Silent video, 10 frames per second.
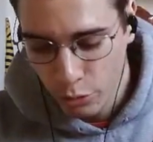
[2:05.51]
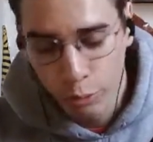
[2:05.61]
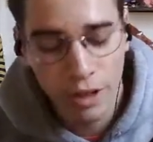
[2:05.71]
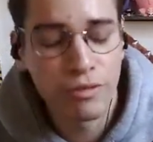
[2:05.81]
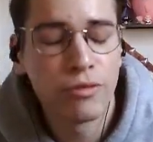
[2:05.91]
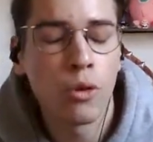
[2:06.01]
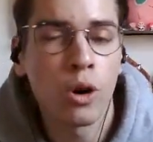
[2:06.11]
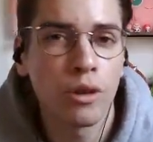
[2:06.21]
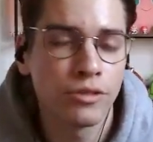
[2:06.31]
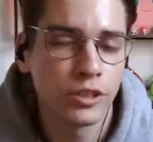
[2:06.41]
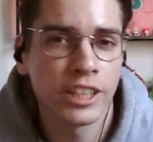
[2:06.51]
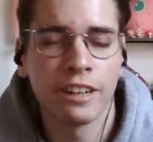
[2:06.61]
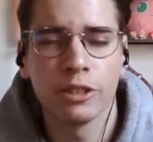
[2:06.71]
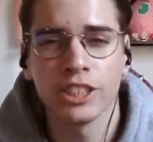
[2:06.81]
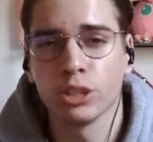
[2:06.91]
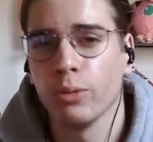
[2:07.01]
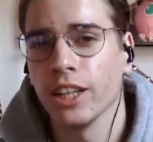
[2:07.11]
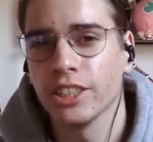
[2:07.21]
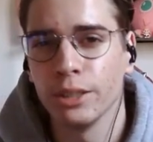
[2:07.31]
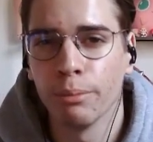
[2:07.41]
with 4 of those heroes as well
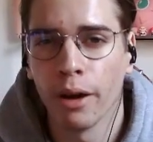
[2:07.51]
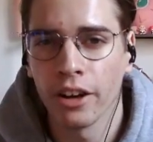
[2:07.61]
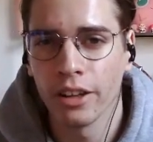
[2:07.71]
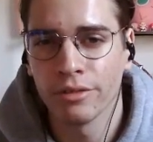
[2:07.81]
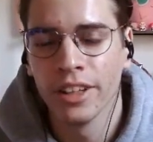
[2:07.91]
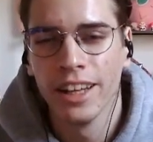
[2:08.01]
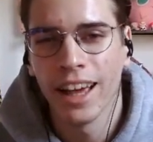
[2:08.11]
as the monolith,